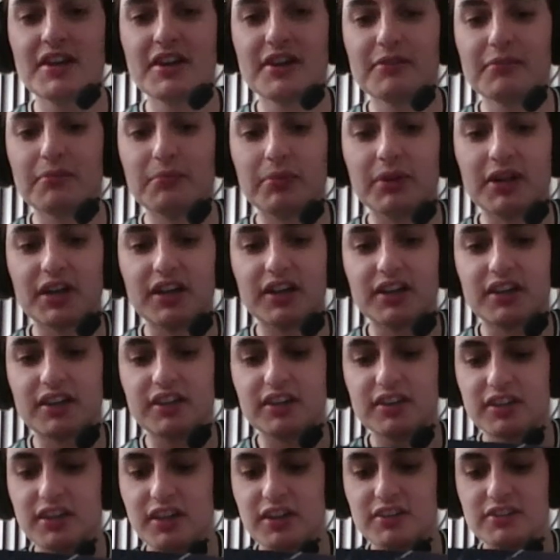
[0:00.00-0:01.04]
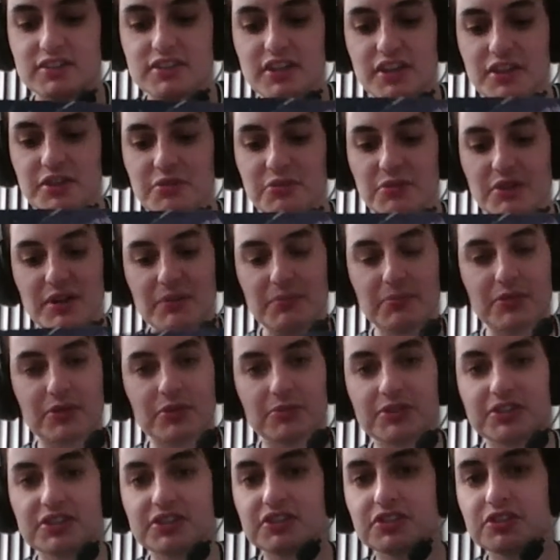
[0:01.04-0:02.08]
But I tell you what, Bloom
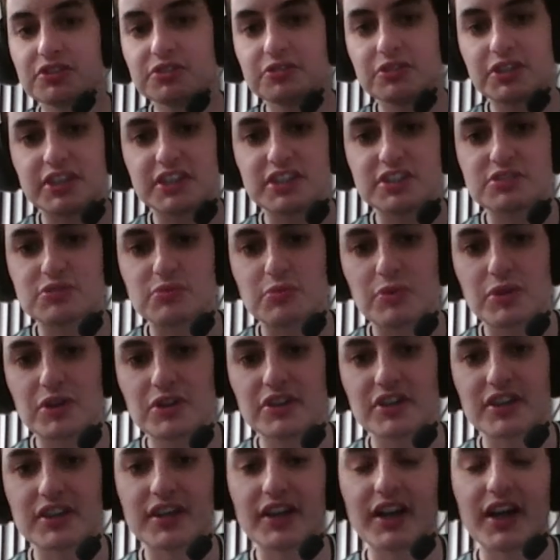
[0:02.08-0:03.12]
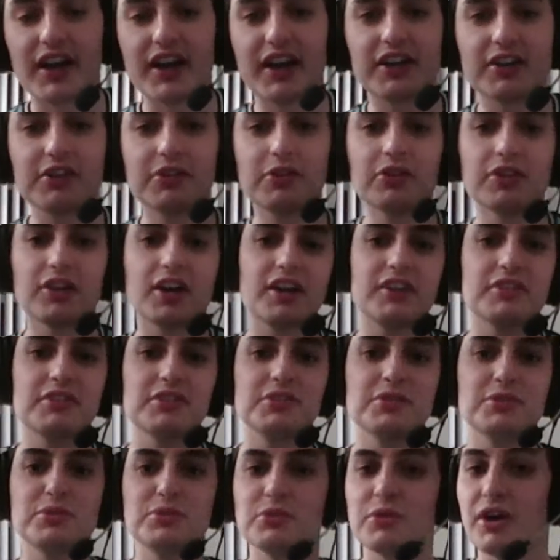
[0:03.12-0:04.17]
Into You is worth it. And I know a lot of you
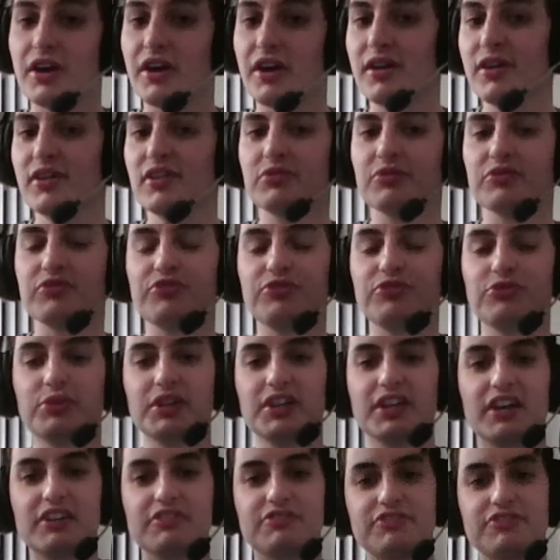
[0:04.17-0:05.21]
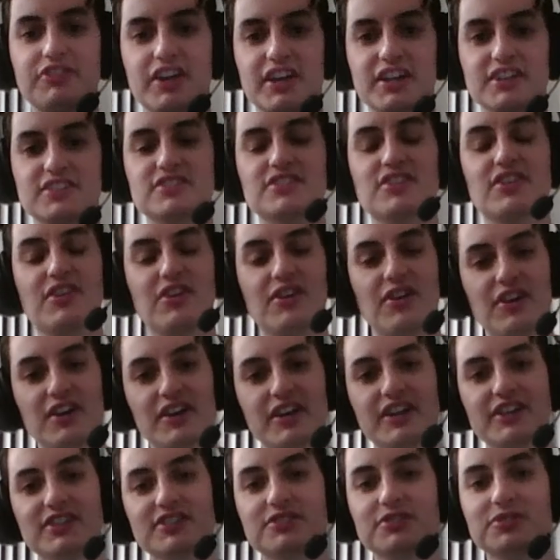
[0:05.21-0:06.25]
who are Real Life fans are
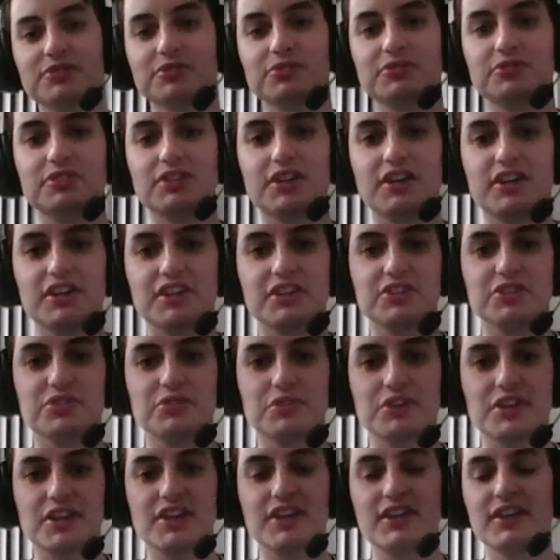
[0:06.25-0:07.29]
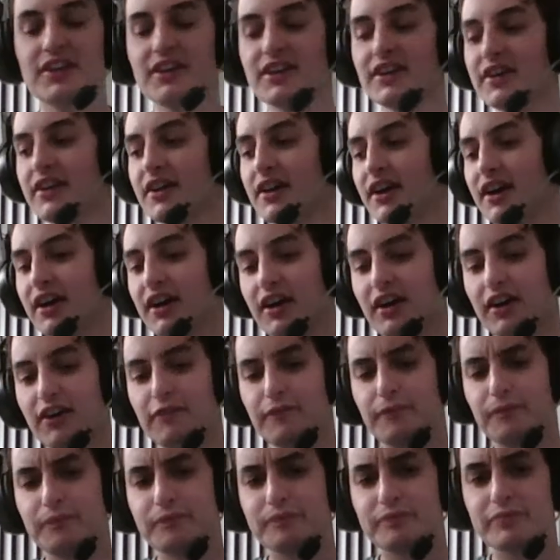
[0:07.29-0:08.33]
into Yori.
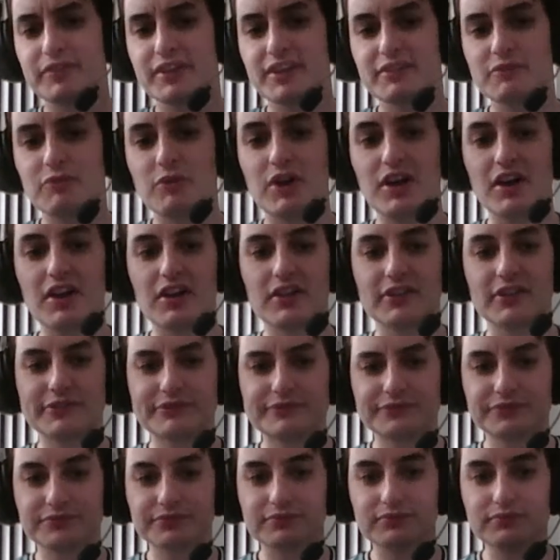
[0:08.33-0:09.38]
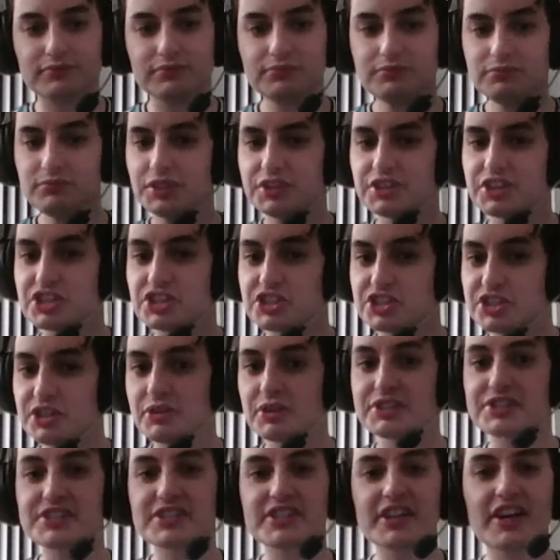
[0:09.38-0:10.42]
While the show
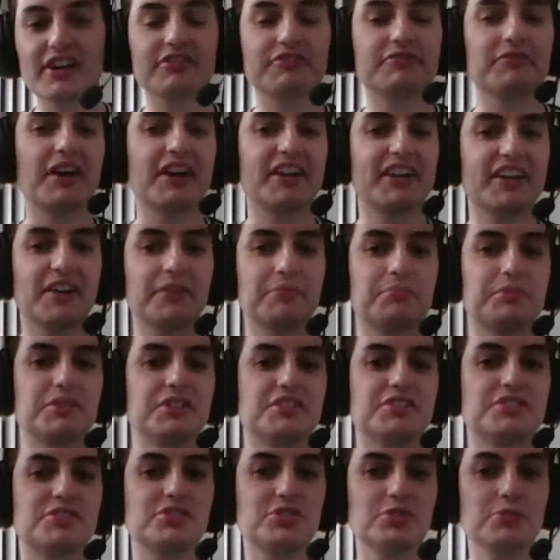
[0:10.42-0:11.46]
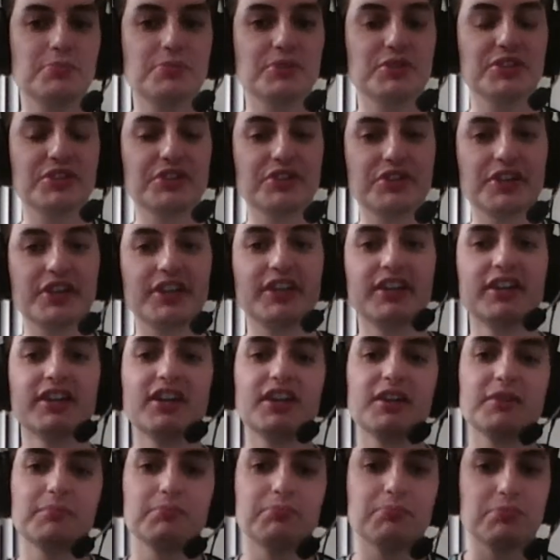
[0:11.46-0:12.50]
itself might not be super Yori,
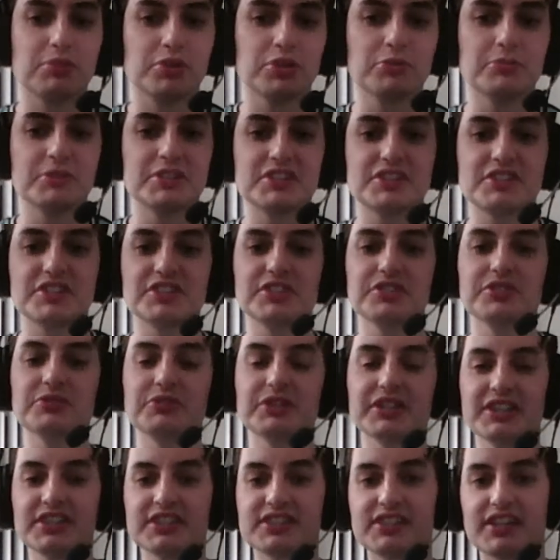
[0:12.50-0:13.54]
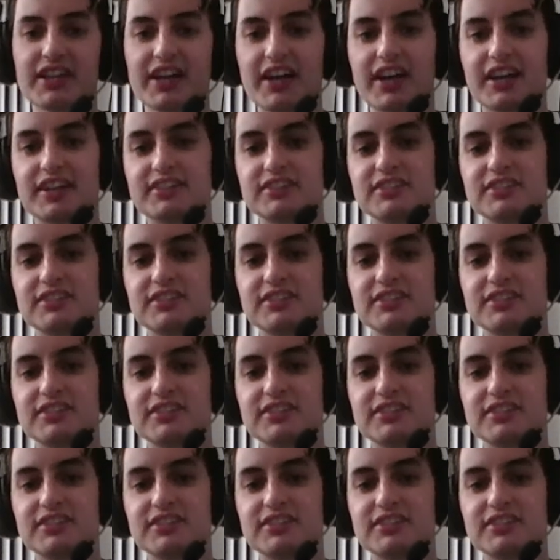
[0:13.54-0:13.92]
Bloom Into You is that.